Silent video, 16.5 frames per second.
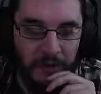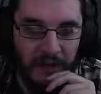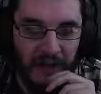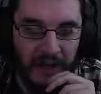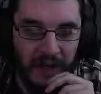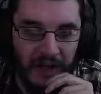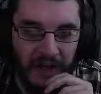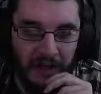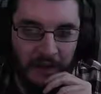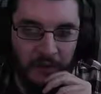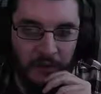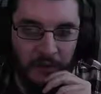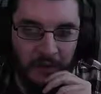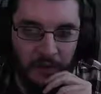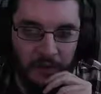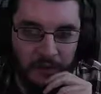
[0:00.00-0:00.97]
when ADS
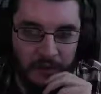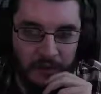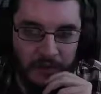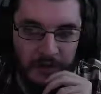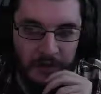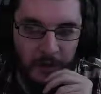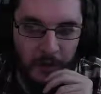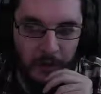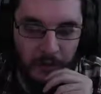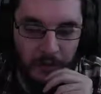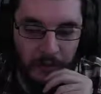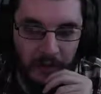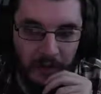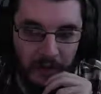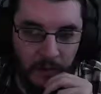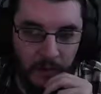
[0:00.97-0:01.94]
with the Lucius Mark
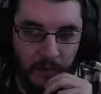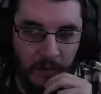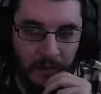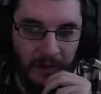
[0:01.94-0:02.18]
III Hellbore